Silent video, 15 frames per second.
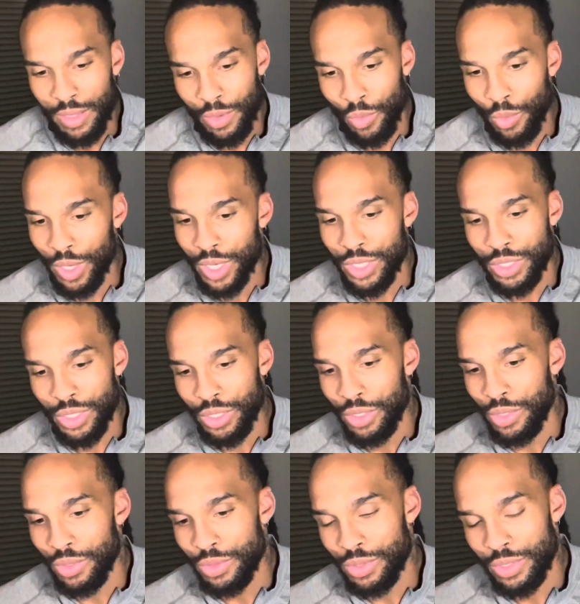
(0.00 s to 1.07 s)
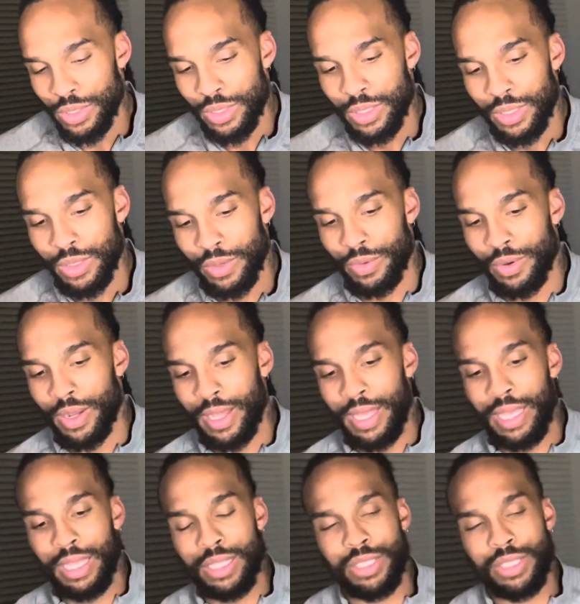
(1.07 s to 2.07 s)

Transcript: We're dudes, right?